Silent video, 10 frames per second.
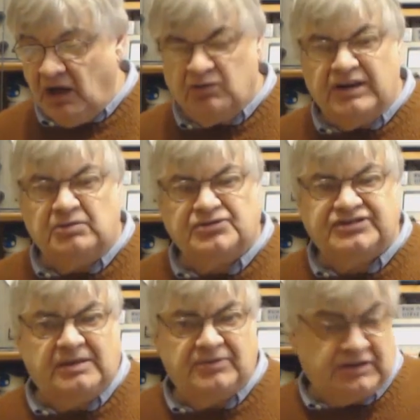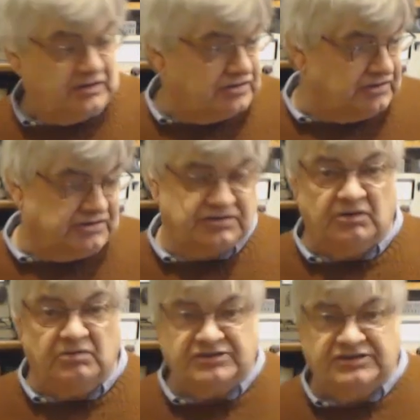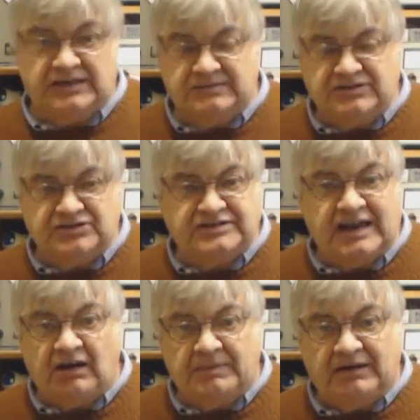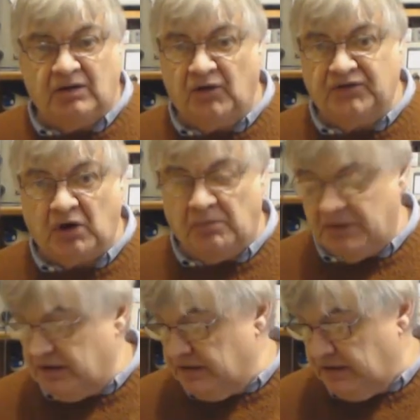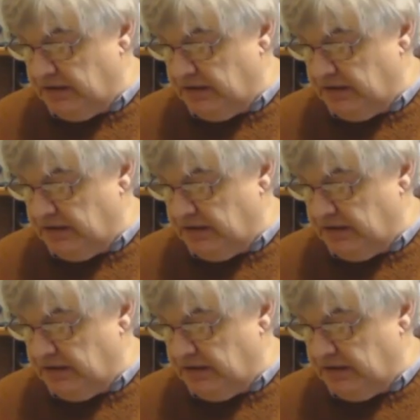Oh, and there was something that John was telling me just now about Ofcom.